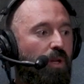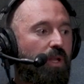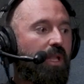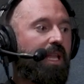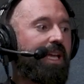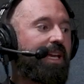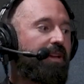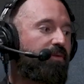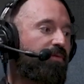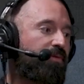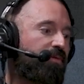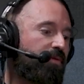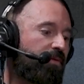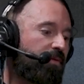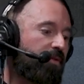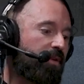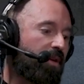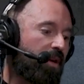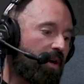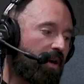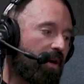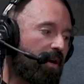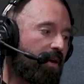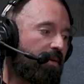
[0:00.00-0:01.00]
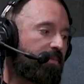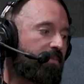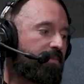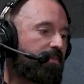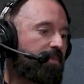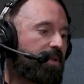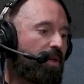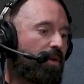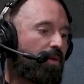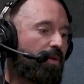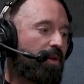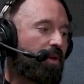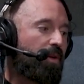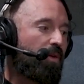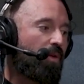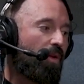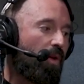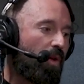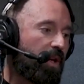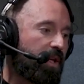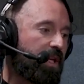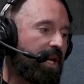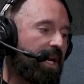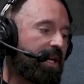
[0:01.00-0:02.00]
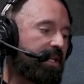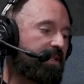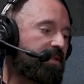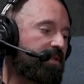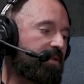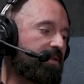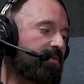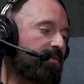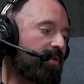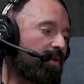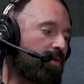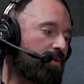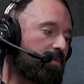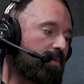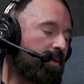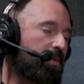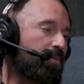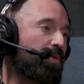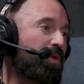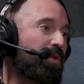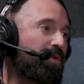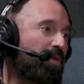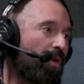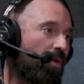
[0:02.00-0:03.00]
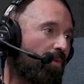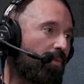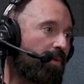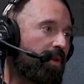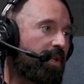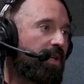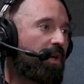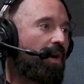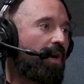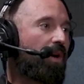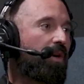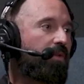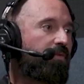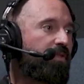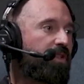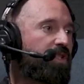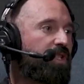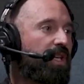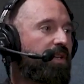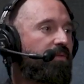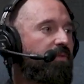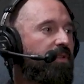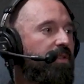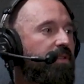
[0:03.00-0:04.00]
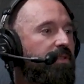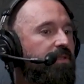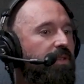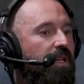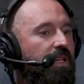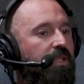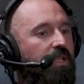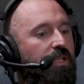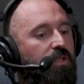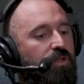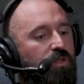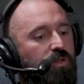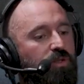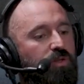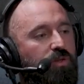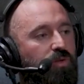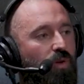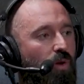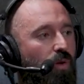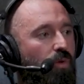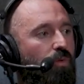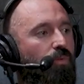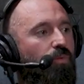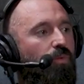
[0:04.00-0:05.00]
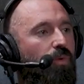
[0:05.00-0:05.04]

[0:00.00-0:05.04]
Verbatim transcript: belief. Um, you know, in a lot of cases for those people that don't really kind of achieve it, it's like they just don't